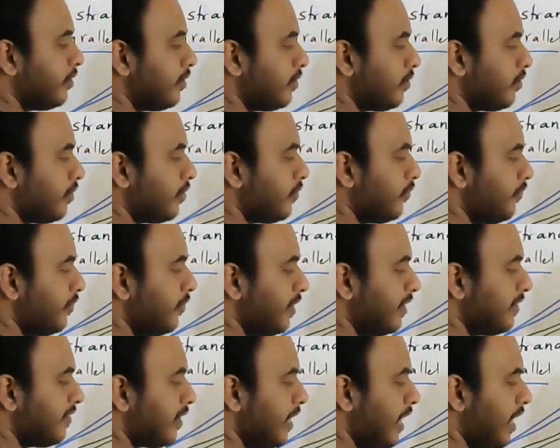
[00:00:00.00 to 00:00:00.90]
This is
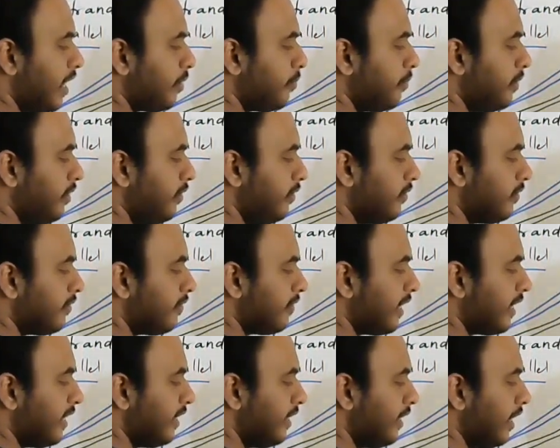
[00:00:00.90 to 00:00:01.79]
first carbon,
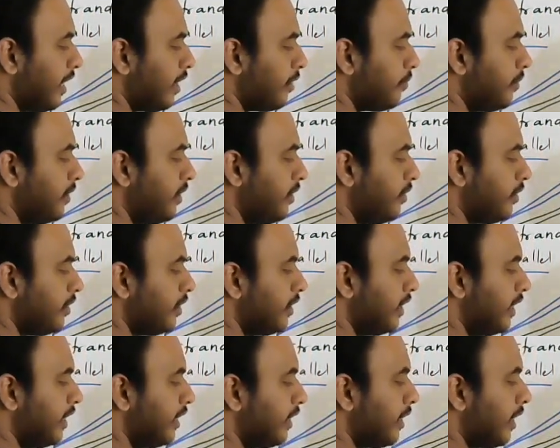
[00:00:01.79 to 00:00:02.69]
second carbon,
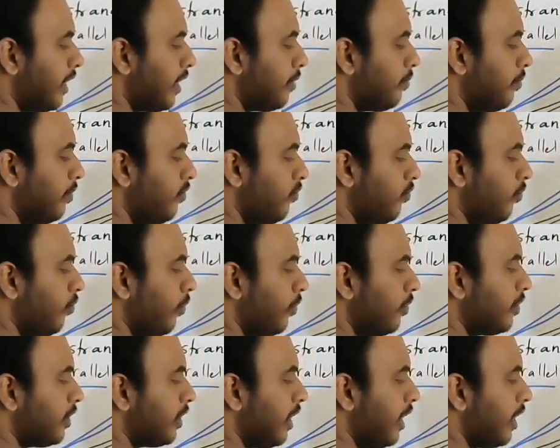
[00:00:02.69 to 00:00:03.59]
third carbon,
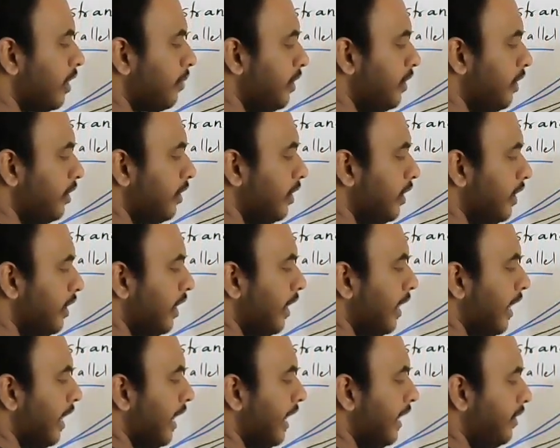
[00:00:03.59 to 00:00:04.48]
fourth carbon,
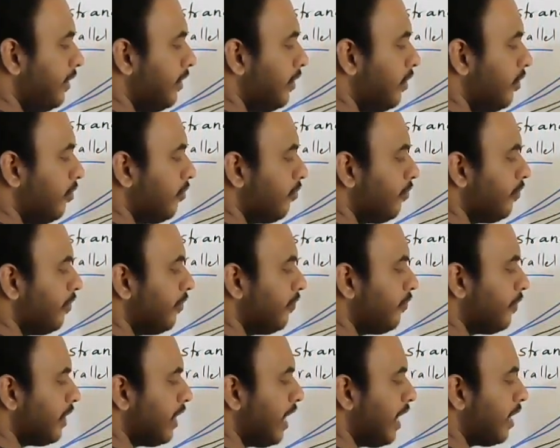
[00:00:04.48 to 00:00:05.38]
and
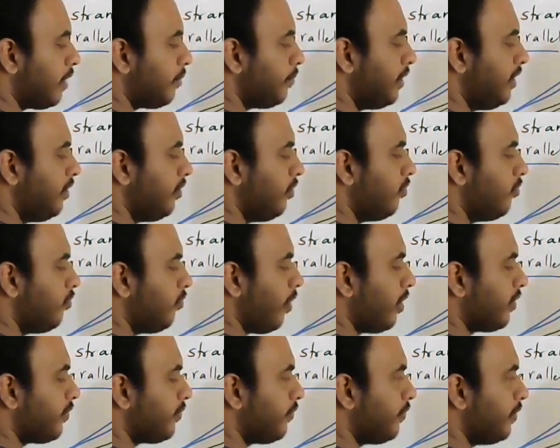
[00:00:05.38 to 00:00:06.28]
5th carbon
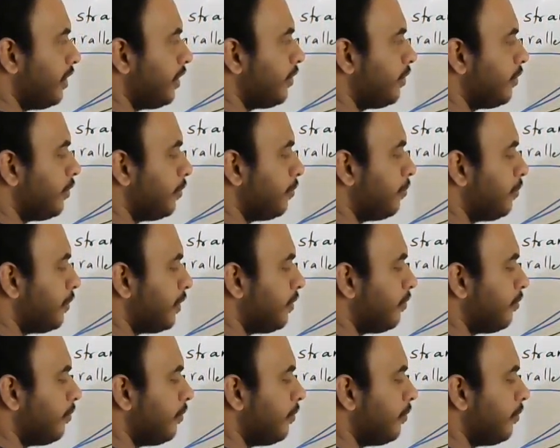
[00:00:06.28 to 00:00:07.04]
phosphate group.